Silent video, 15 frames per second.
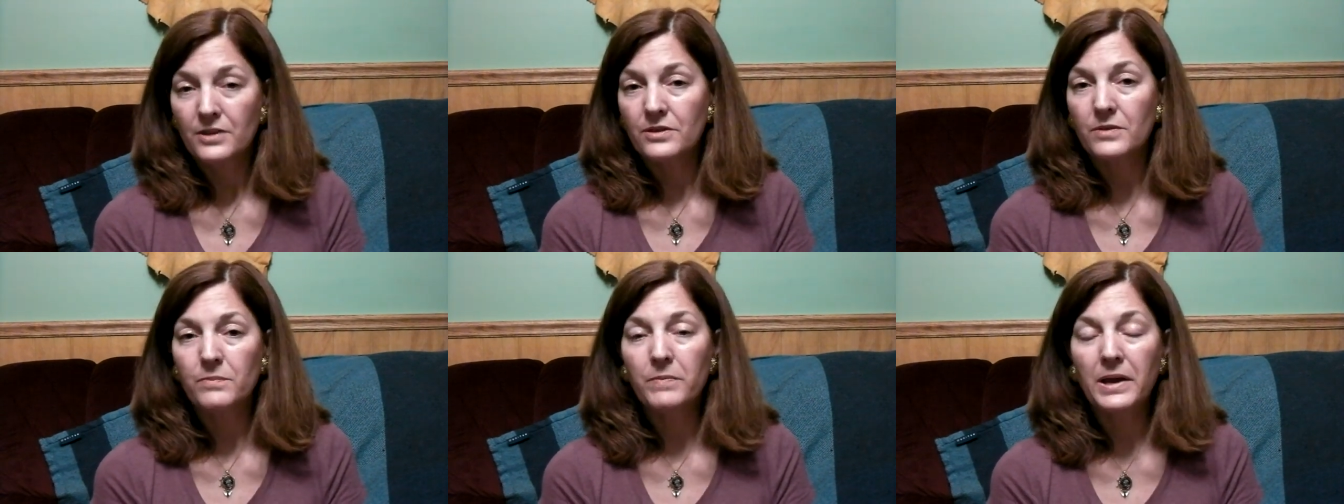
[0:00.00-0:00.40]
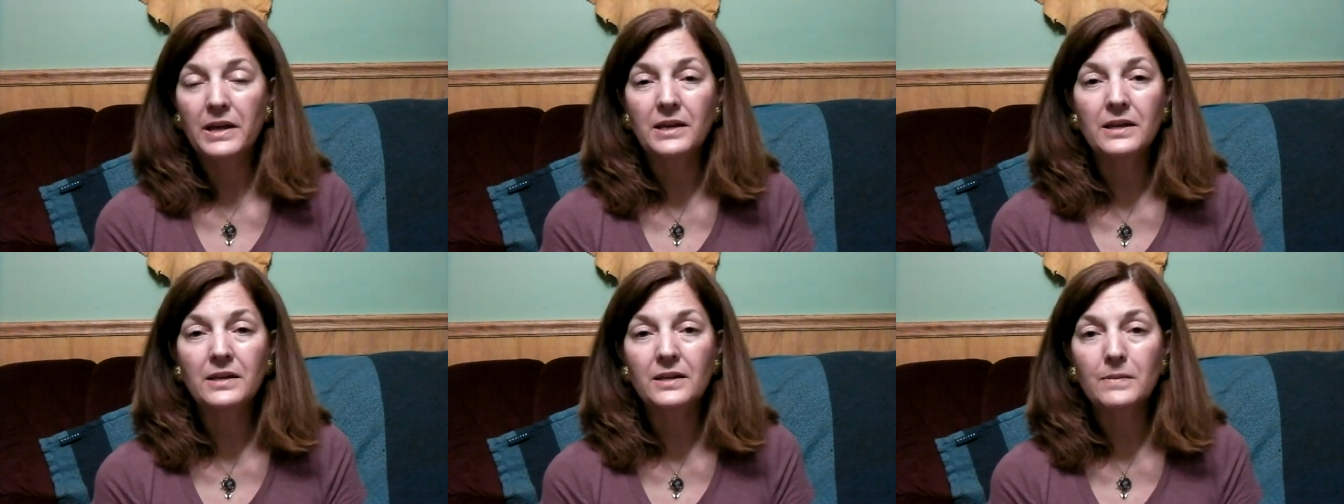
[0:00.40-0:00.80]
They're
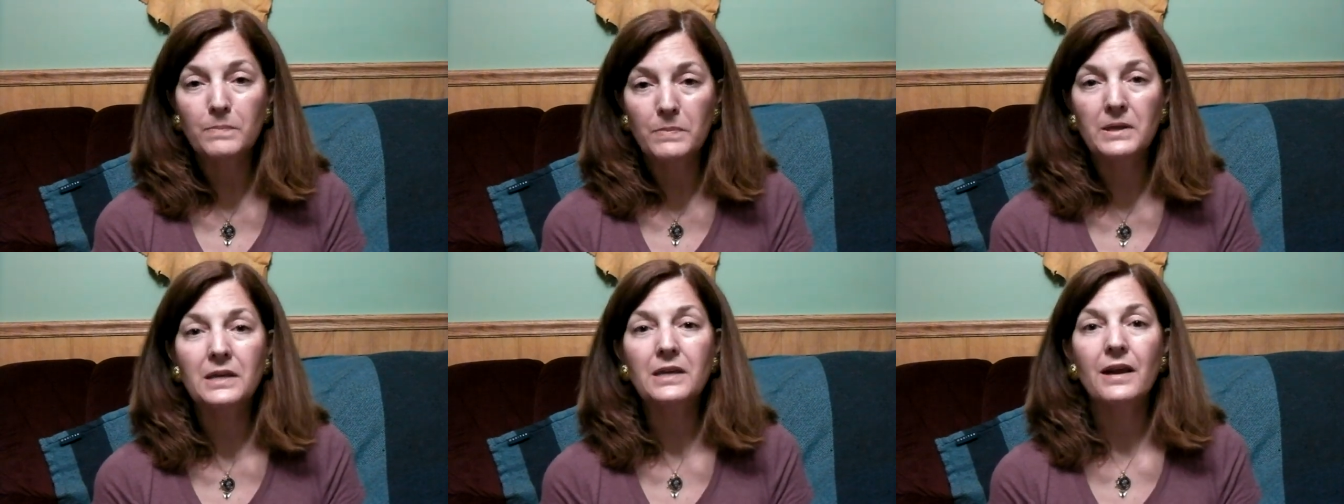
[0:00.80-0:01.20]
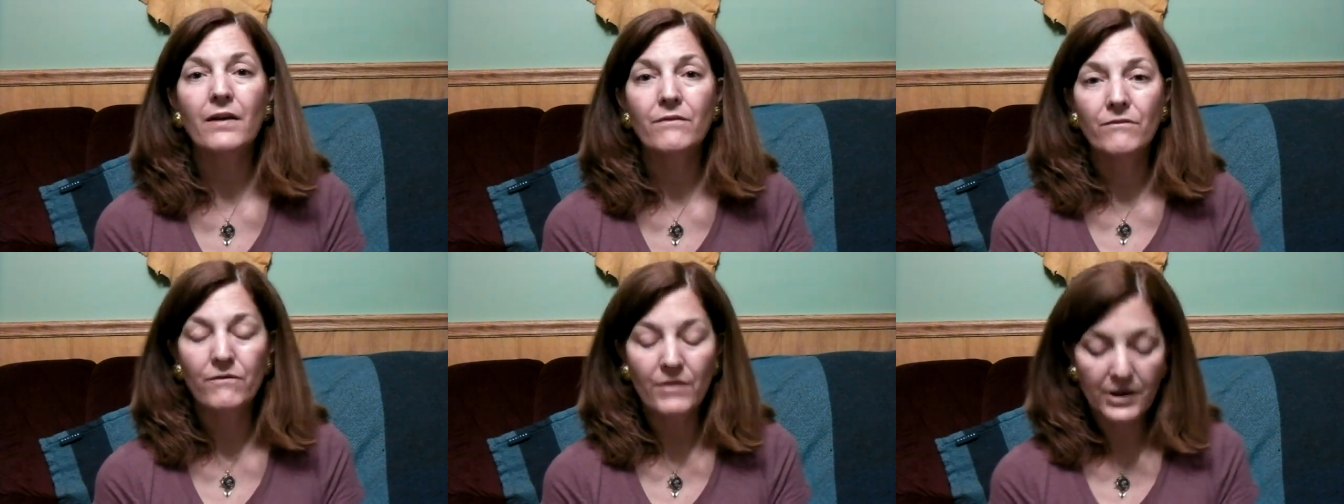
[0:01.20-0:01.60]
making it be
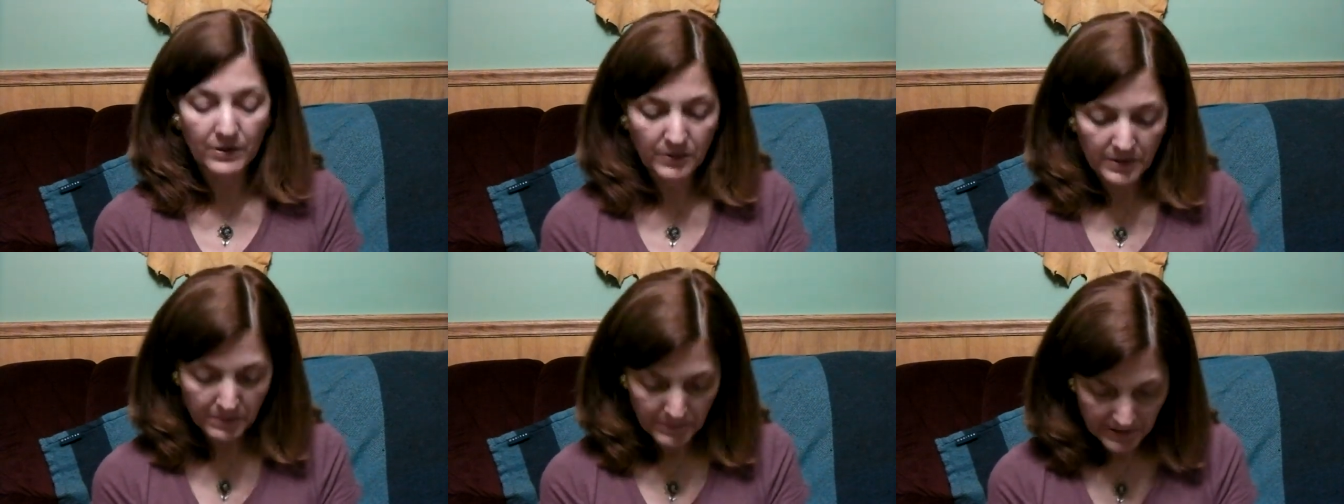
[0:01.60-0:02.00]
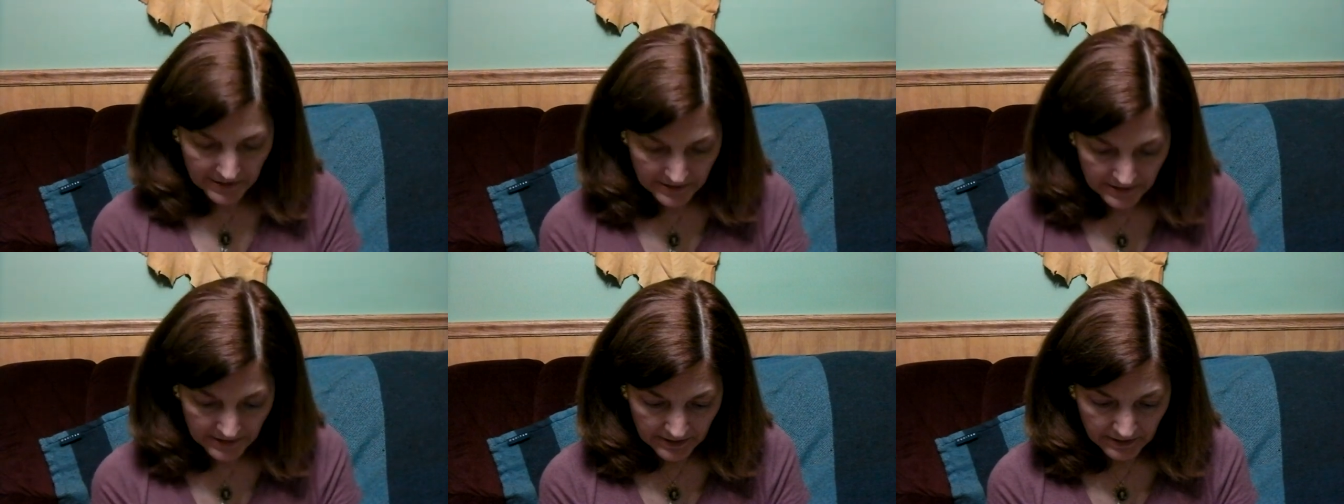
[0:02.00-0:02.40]
a very
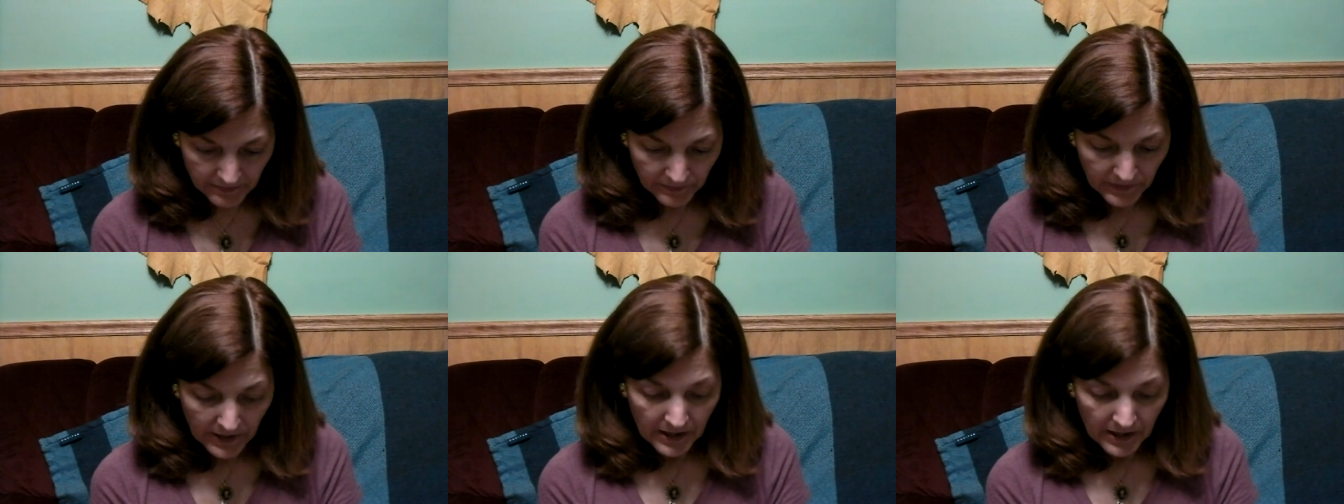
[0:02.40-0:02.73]
big deal.